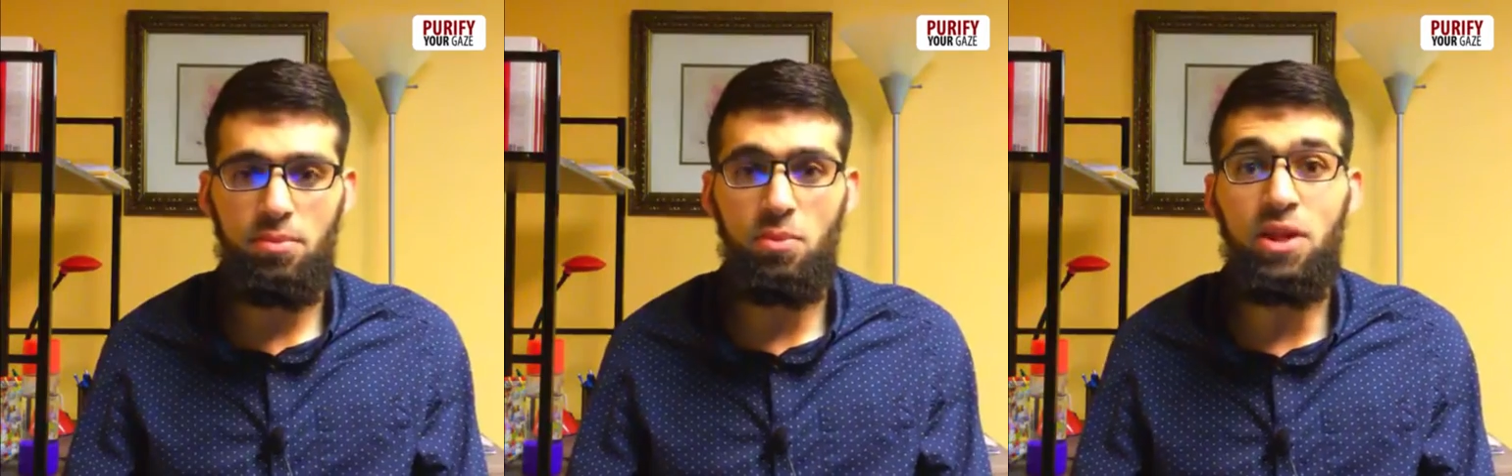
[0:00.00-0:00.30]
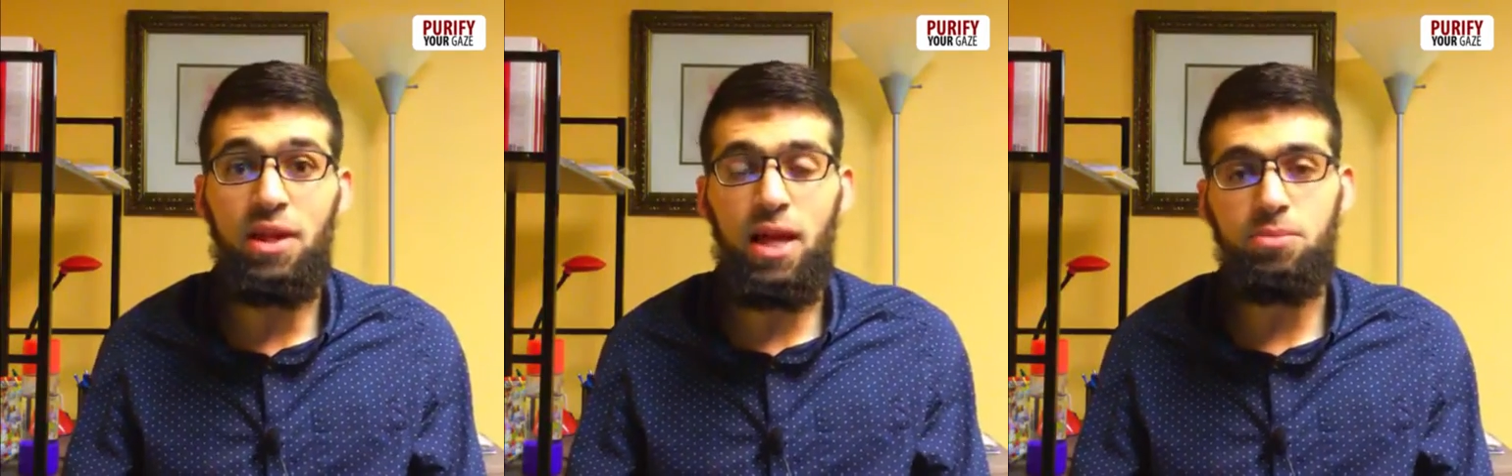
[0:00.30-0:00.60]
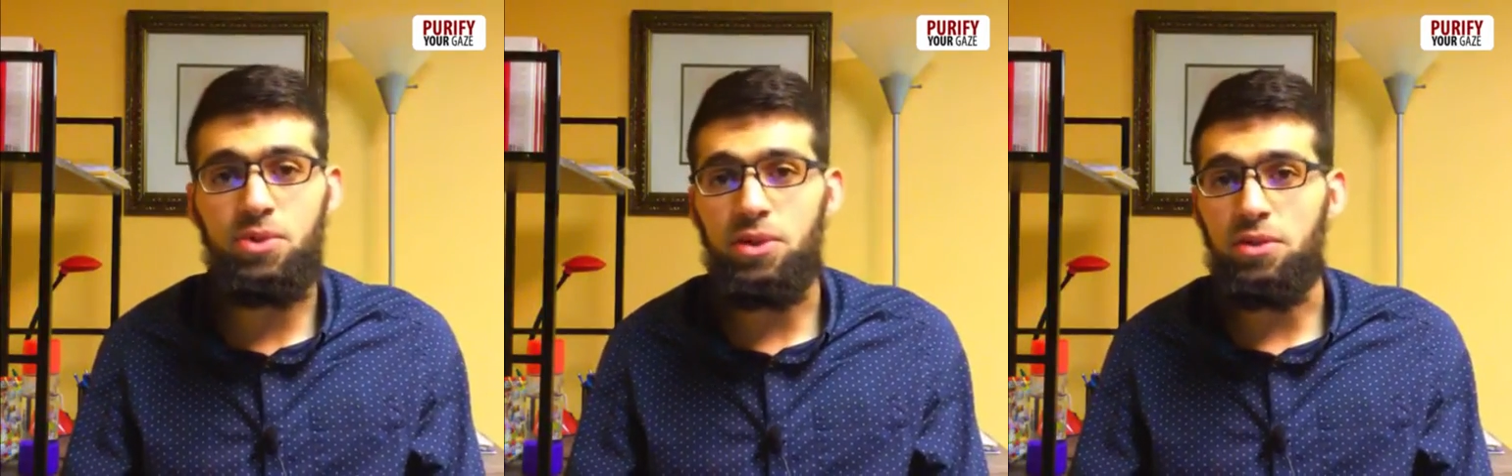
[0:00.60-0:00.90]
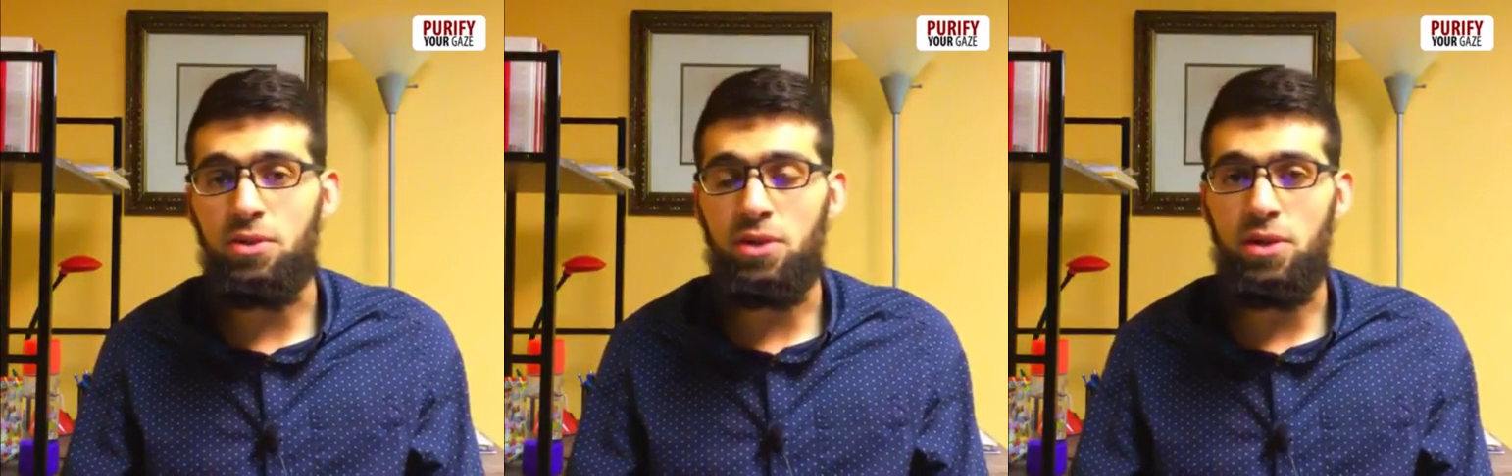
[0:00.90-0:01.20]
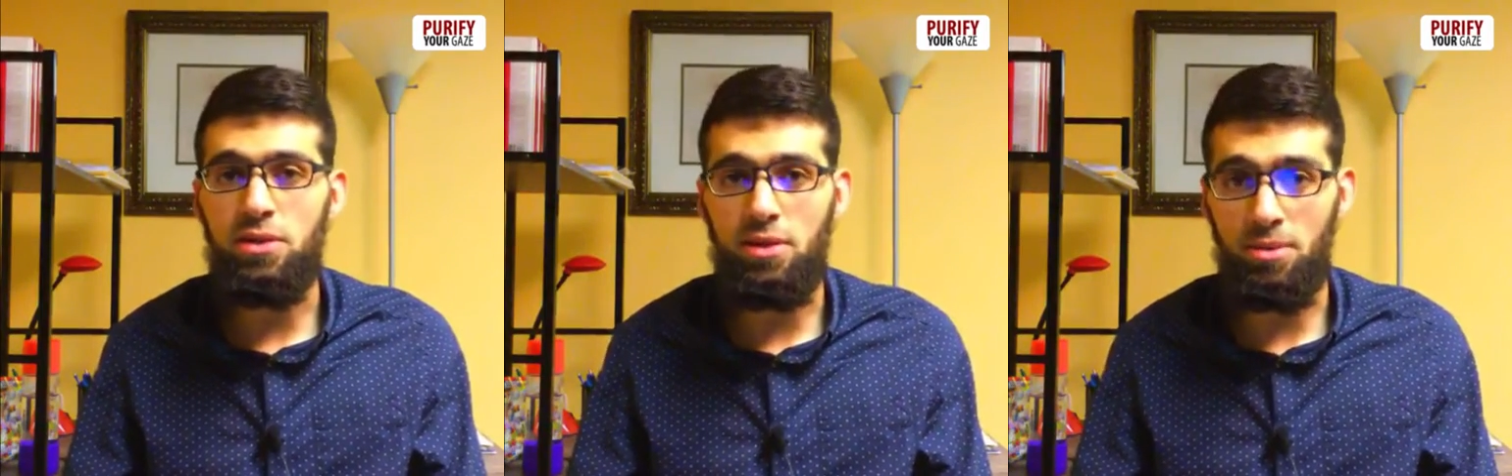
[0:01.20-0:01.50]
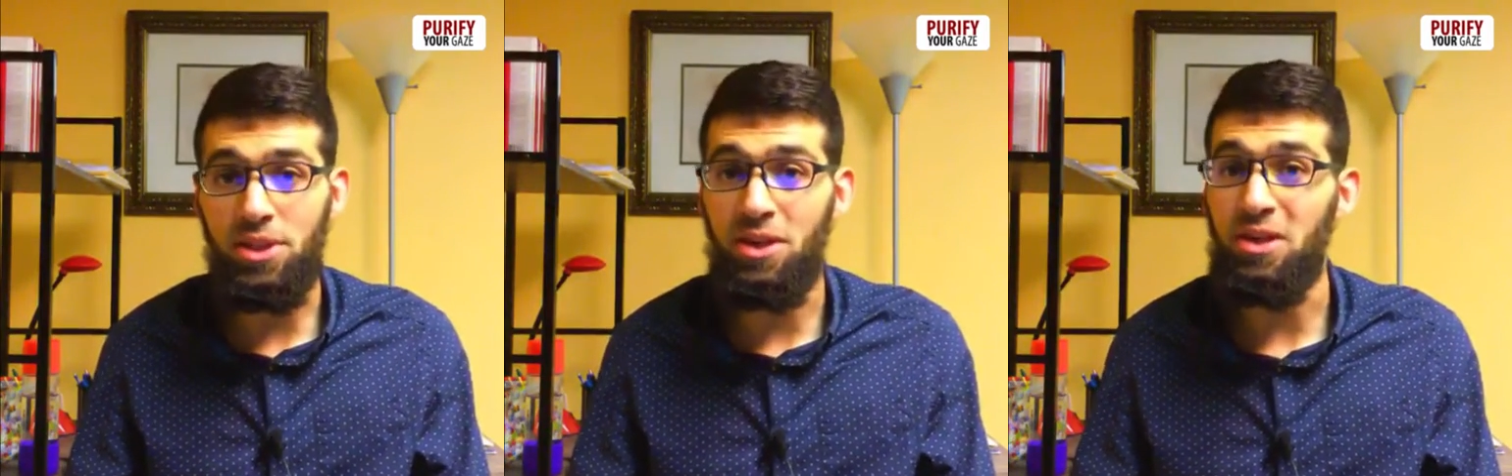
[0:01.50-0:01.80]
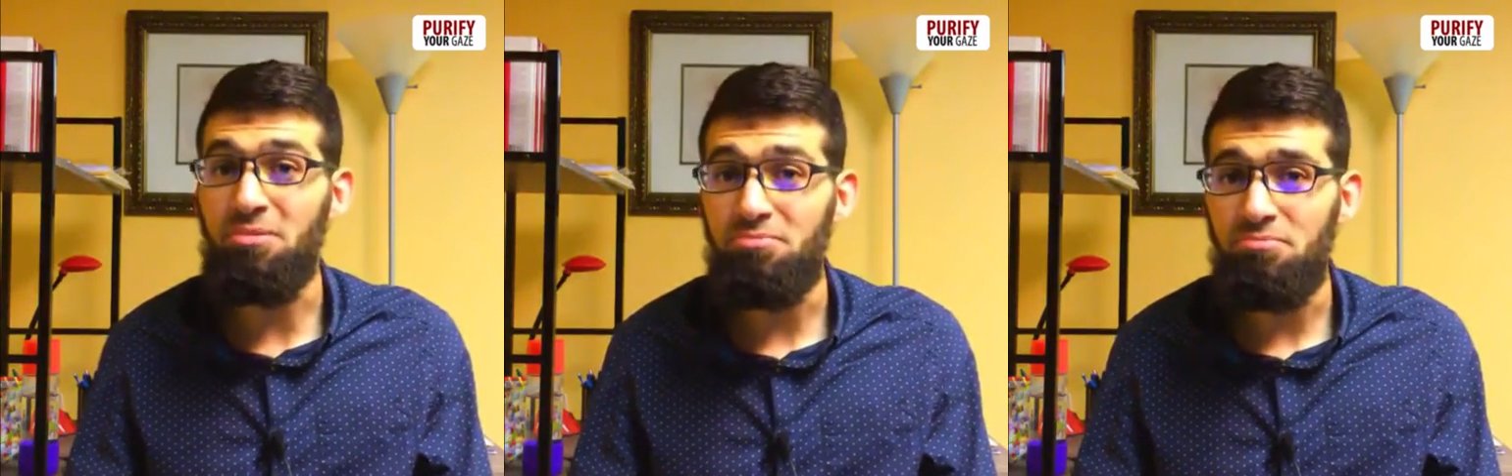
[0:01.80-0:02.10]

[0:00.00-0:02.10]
relapsing during Ramadan,